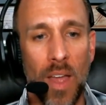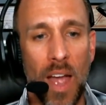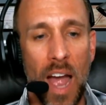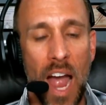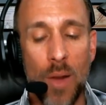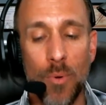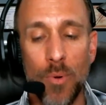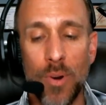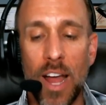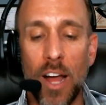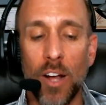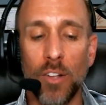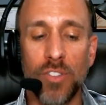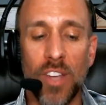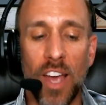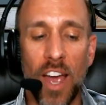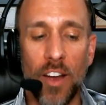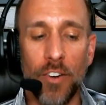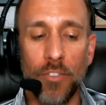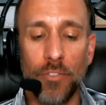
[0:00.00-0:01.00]
I renounce
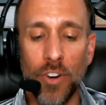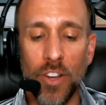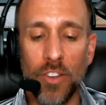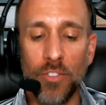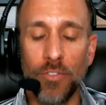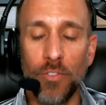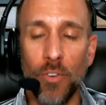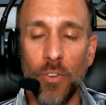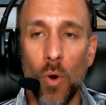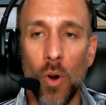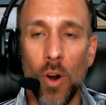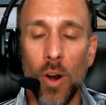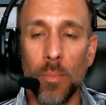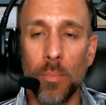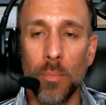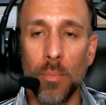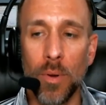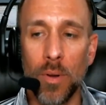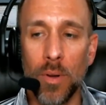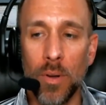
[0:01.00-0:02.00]
every
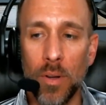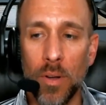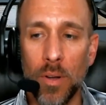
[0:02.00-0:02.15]
form